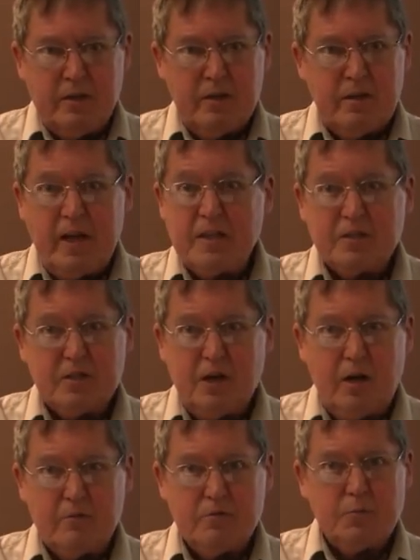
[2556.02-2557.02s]
the
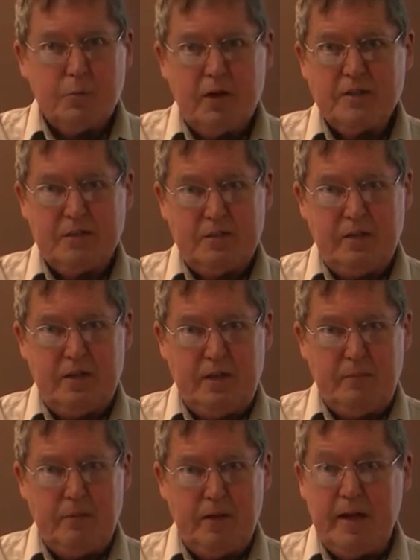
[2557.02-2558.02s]
eschaton was present to
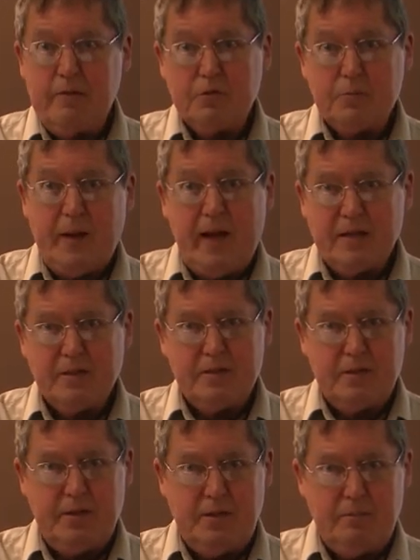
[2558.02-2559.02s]
him and it was passed
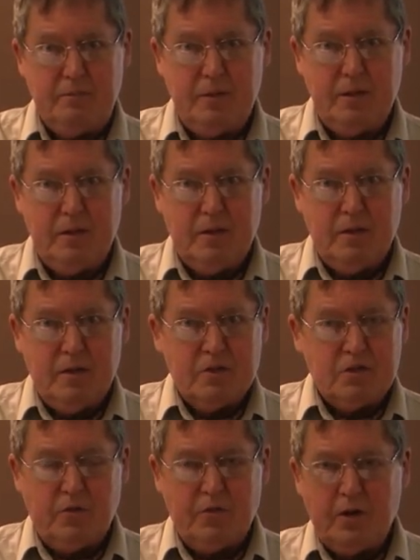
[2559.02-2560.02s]
to him.
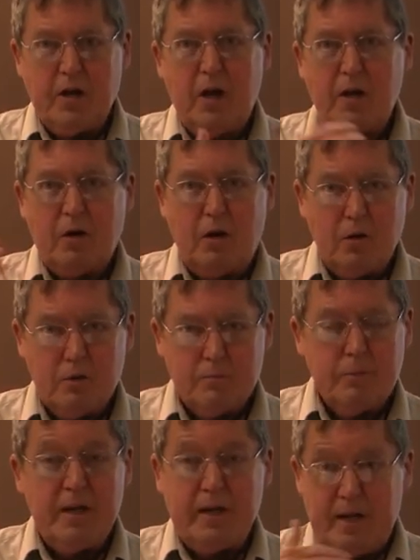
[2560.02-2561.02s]
So for God, all
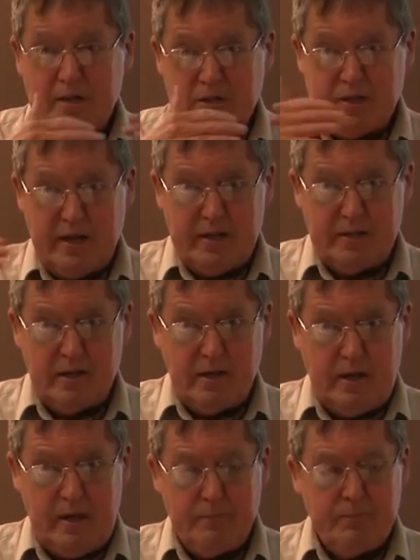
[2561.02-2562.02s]
being outside
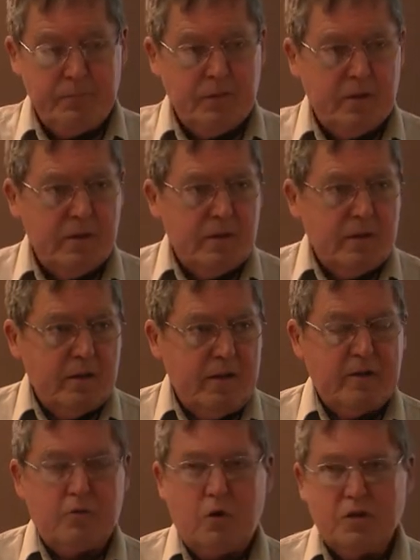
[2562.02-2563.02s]
time,
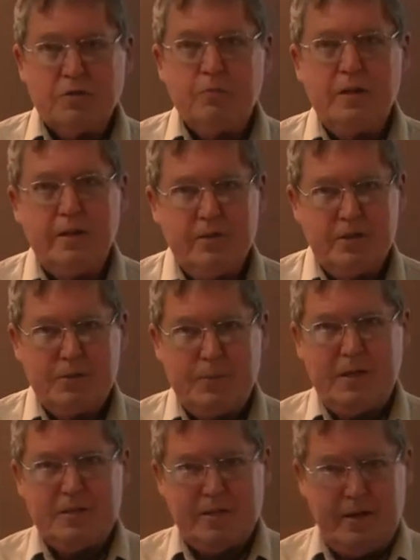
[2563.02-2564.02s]
and of course we live in a
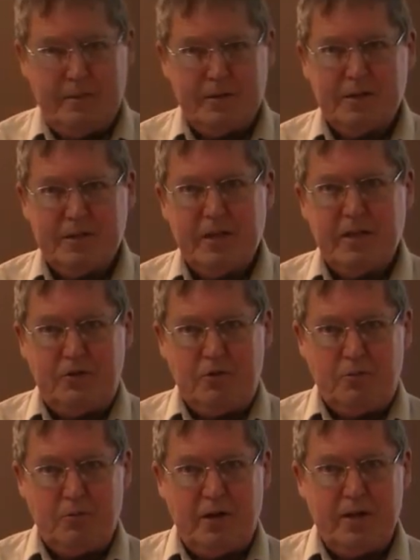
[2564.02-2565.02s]
space-time
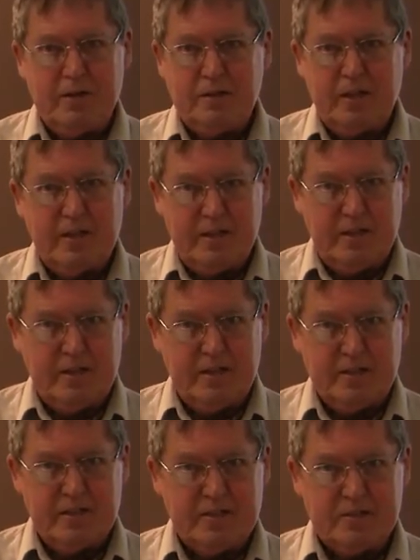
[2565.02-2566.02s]
continuum, right? Nothing can
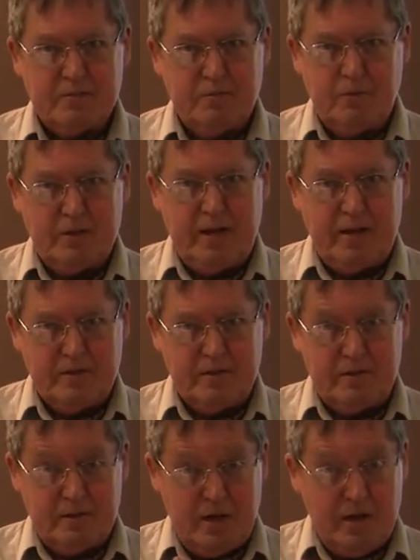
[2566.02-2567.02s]
exist
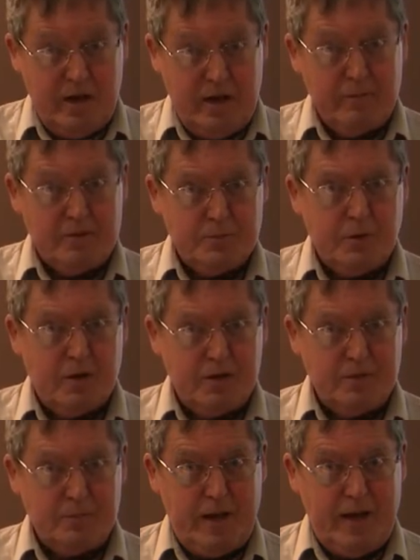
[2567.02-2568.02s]
without time as part of
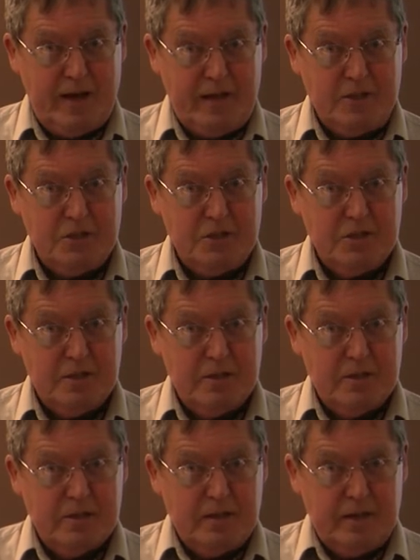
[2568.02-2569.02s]
the package,
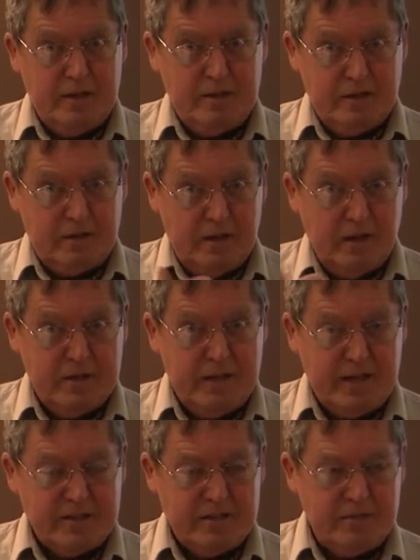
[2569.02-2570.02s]
the
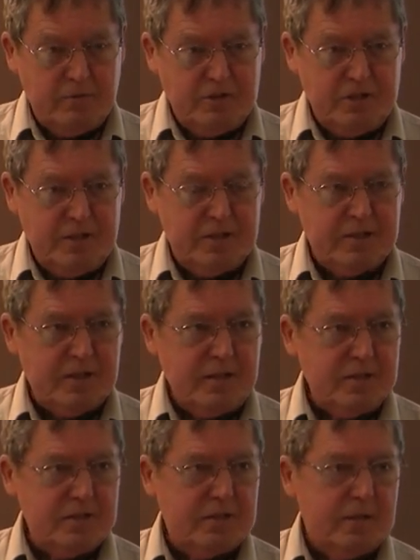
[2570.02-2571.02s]
context in which it
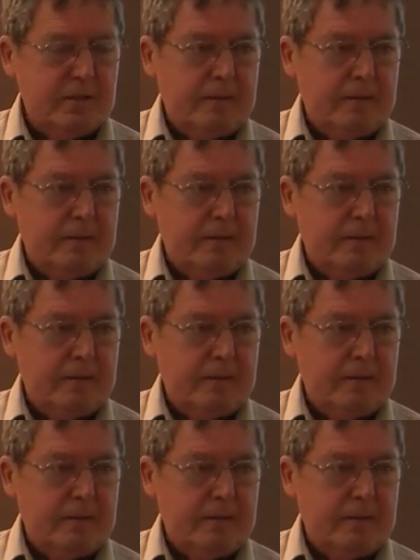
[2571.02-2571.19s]
exists.